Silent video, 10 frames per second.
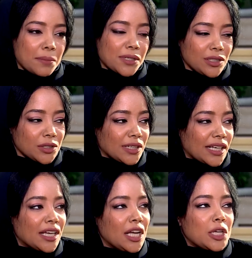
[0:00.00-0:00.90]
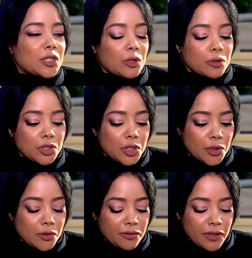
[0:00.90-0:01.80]
absolutely. So, do
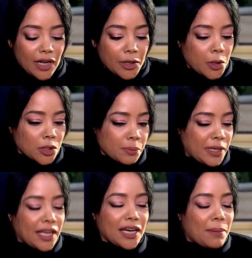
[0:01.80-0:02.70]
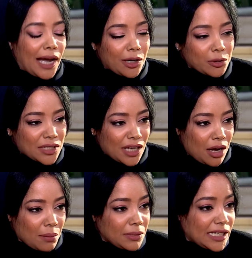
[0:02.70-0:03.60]
you feel? I know you're speaking about
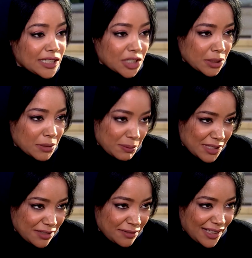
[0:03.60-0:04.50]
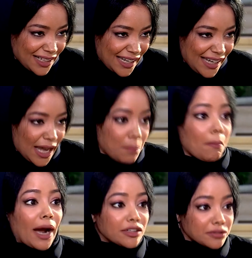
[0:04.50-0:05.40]
um, leadership specifically right. and
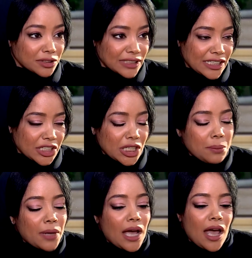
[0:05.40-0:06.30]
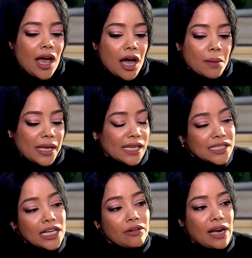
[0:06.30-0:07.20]
mindful leadership. Um, is
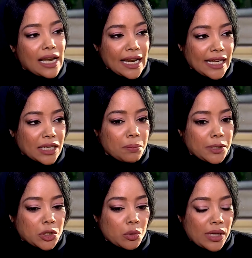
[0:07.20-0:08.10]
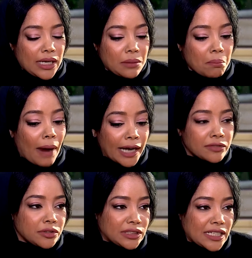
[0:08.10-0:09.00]
there a link between
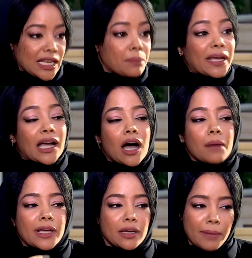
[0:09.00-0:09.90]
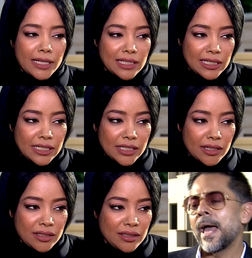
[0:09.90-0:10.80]
mindfulness and becoming a better
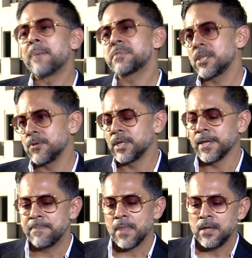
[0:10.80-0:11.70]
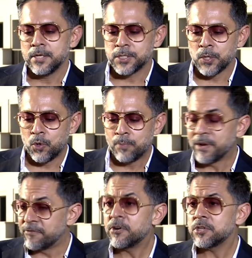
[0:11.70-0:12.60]
leader? Absolutely. So,
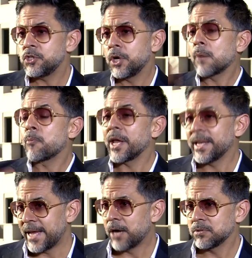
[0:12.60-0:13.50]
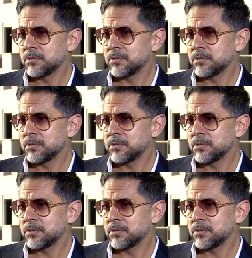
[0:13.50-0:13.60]
but first, you got to break it down,